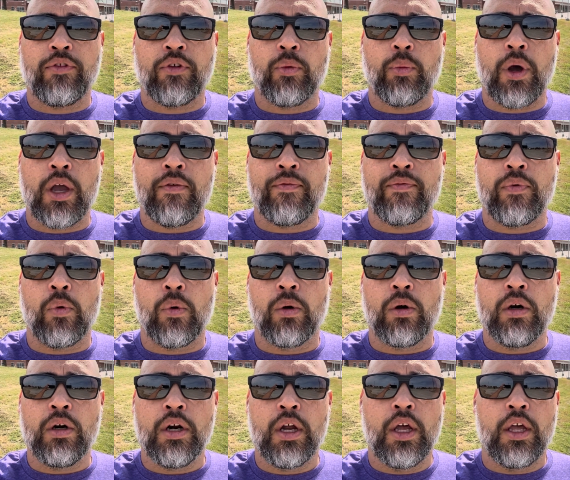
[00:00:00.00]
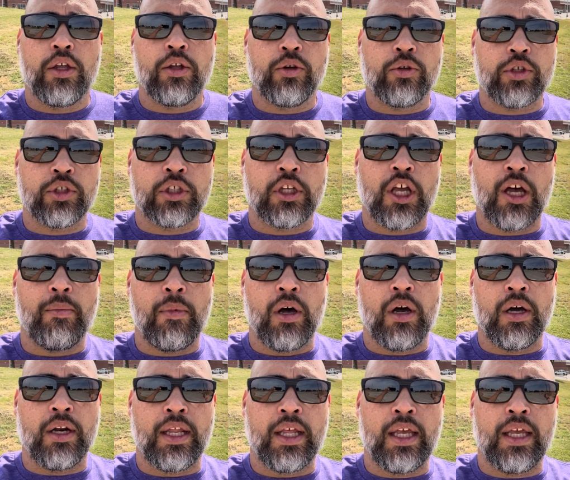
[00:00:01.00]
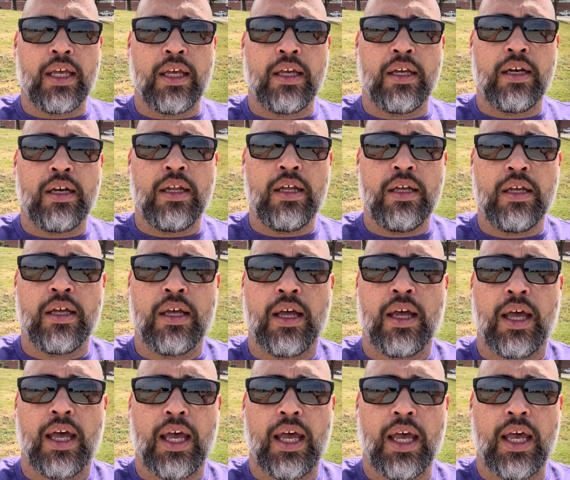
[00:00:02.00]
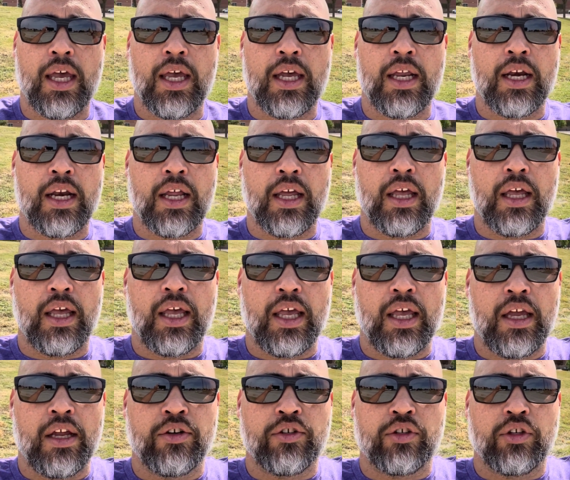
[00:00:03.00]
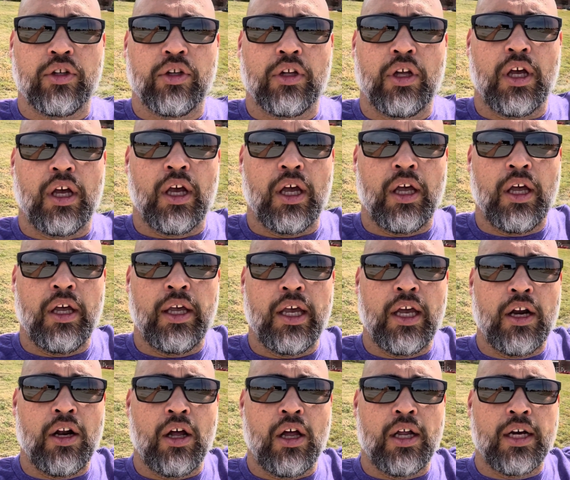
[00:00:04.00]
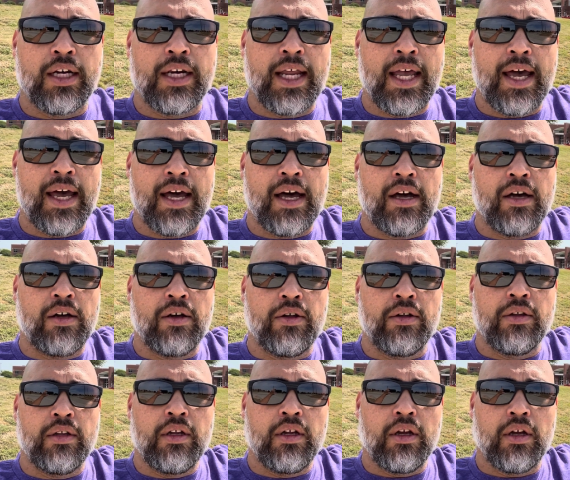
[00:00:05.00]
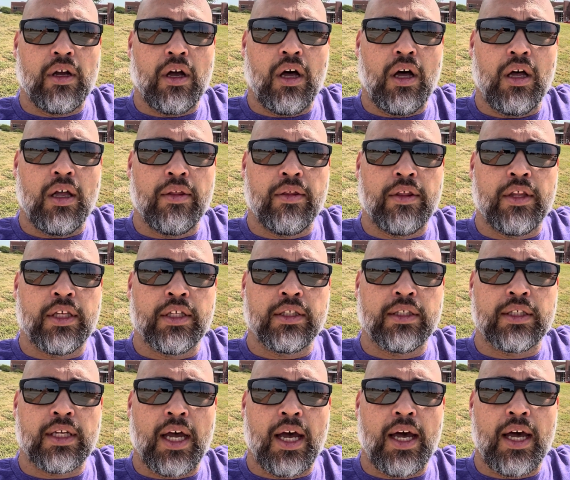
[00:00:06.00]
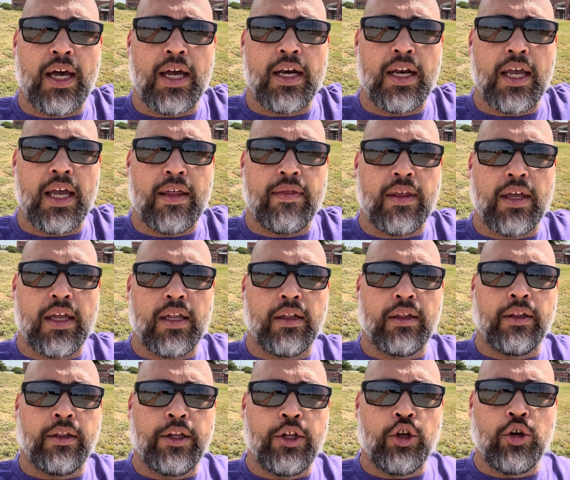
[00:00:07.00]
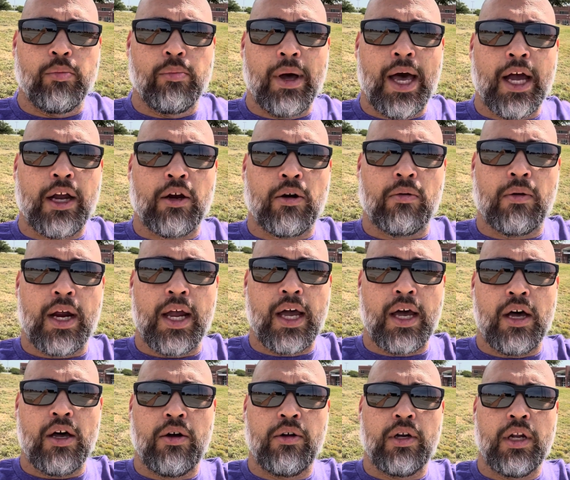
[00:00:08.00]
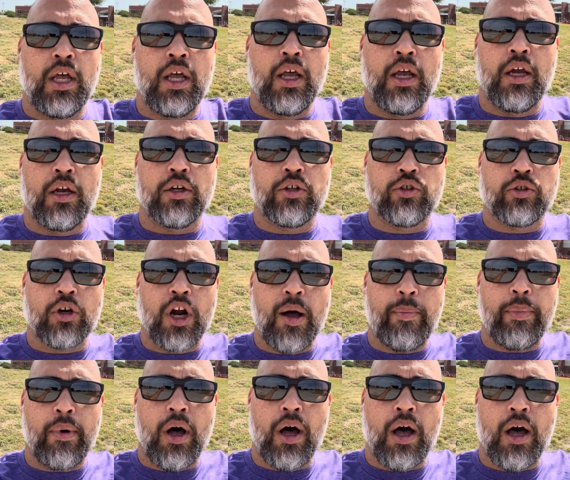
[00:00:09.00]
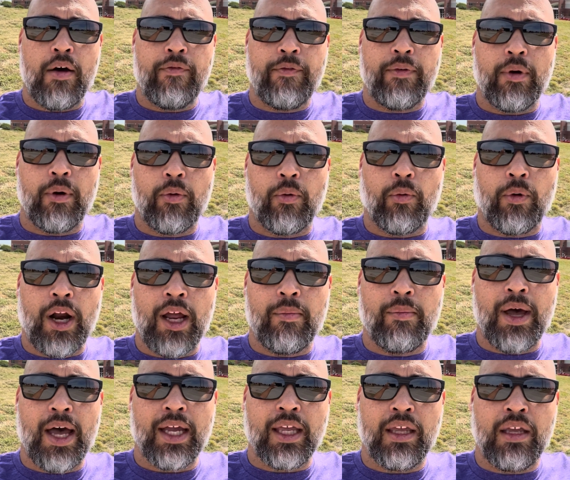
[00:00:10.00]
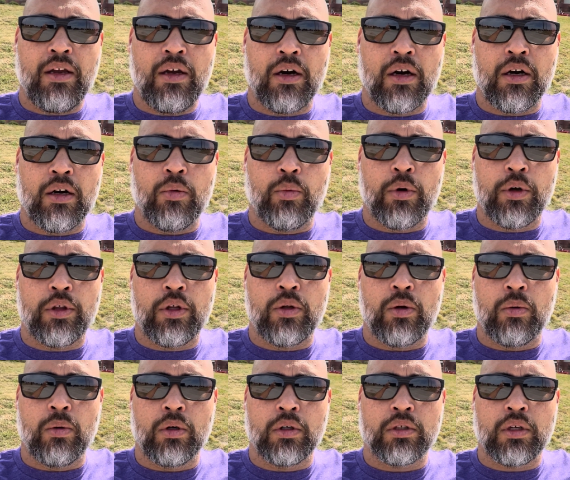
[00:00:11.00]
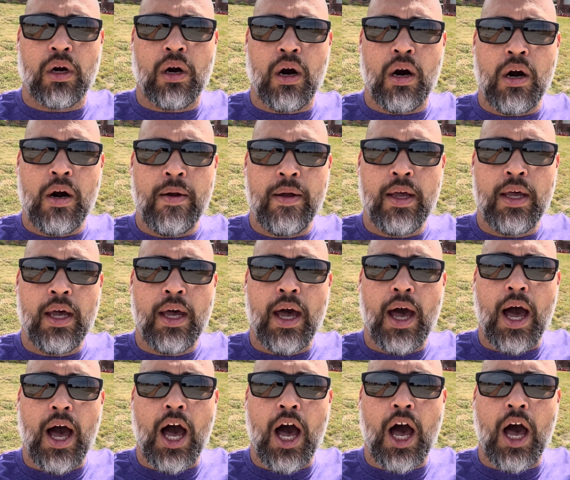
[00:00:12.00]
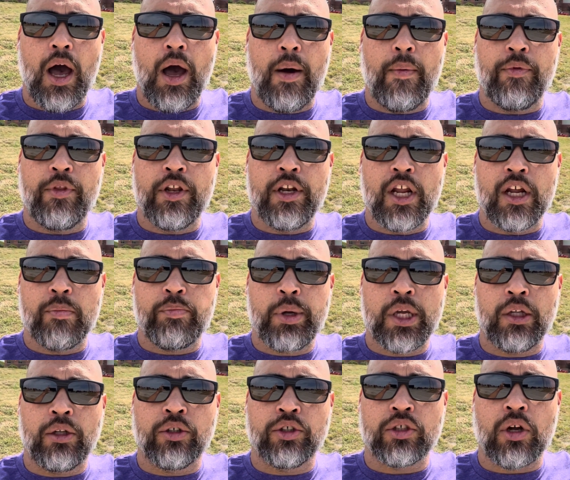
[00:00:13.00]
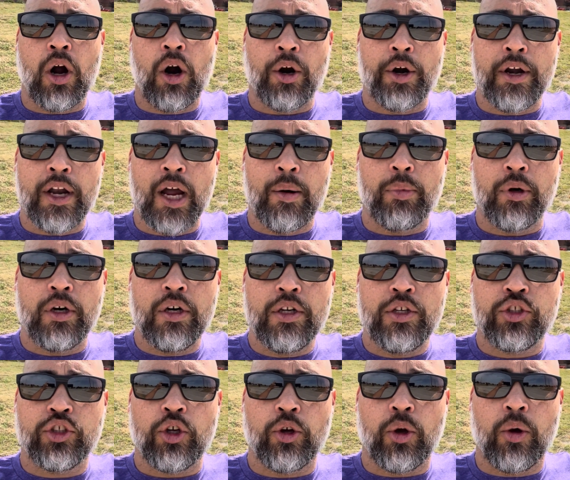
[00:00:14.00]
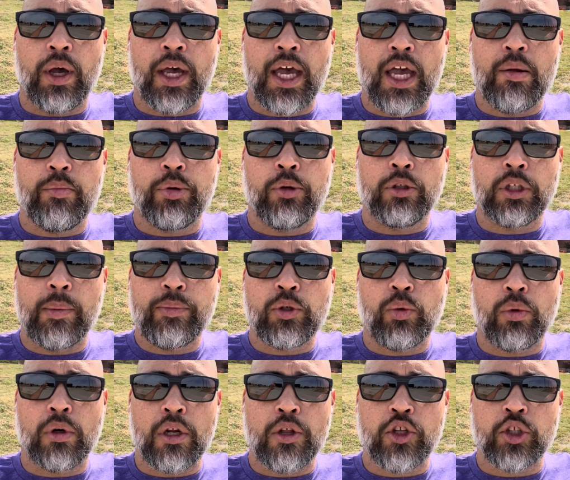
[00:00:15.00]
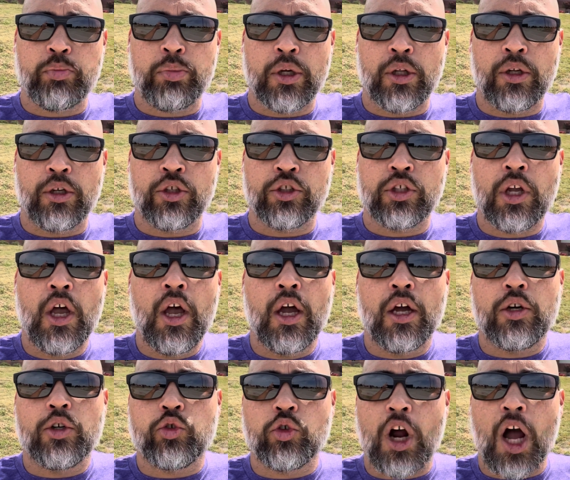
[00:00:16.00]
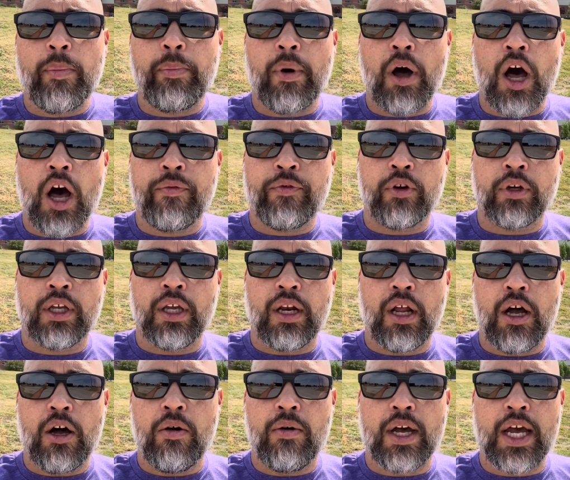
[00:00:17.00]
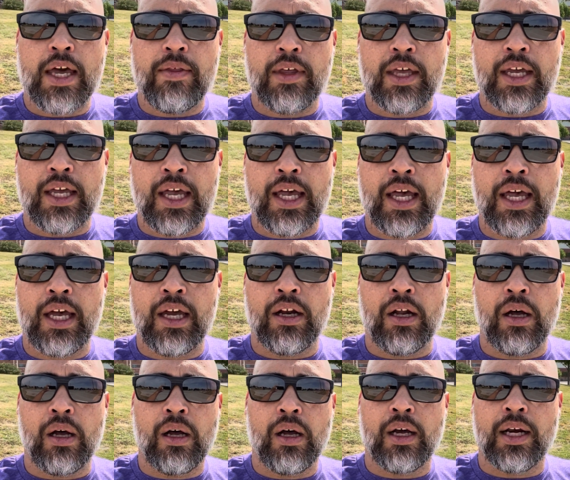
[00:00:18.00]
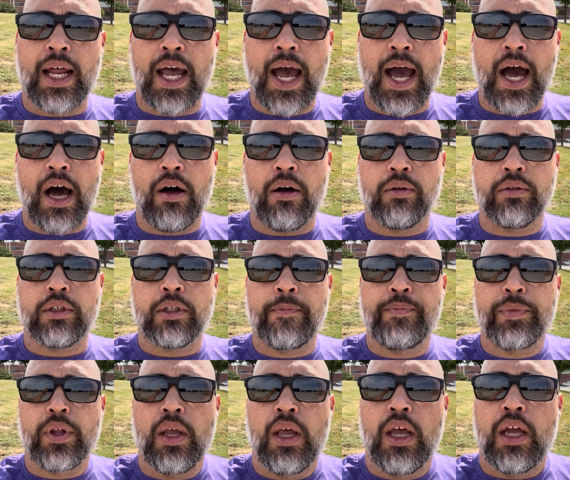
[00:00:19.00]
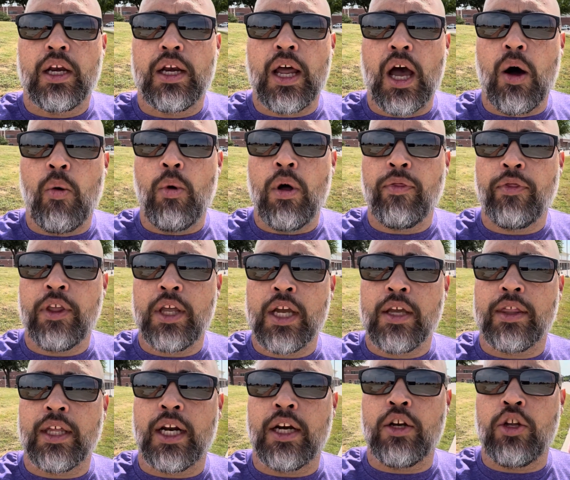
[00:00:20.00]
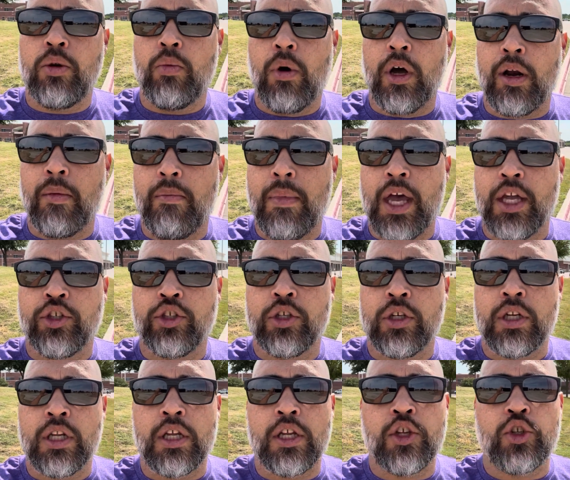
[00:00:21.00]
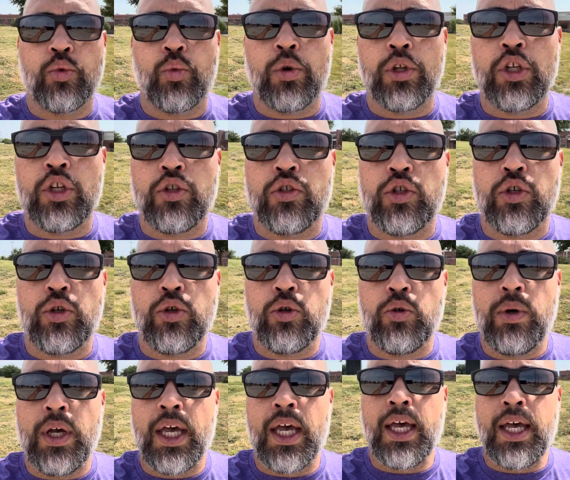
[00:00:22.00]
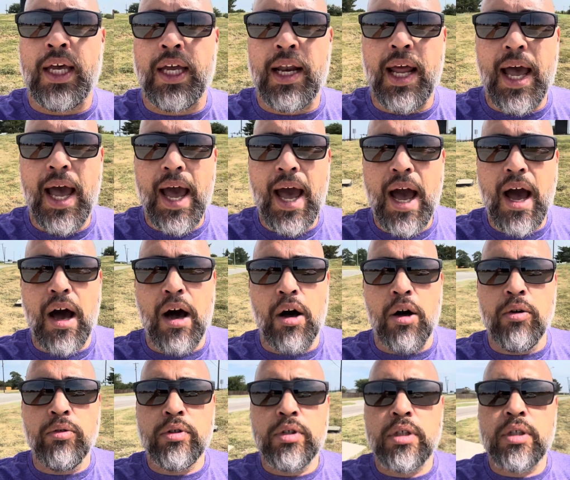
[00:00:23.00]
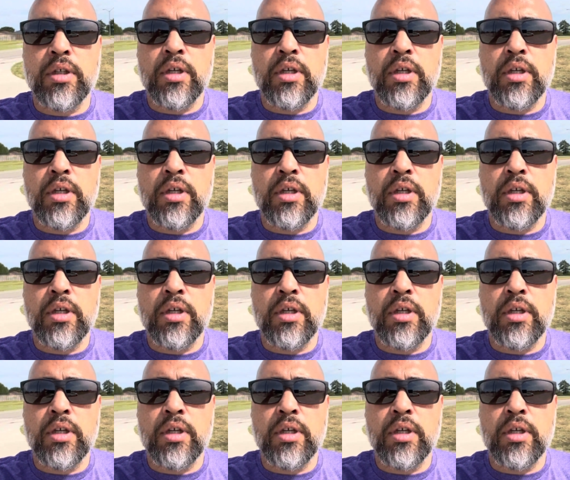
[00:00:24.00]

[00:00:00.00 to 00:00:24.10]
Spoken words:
to wait for. You'll just come on in and head on down on this side and then loop back around, drop off right back here where the doors are. The pillars are numbered, so go ahead and pull up to one of those pillars, drop off your kiddo, and then head on out. Now, one thing that I do want to mention is when you do head out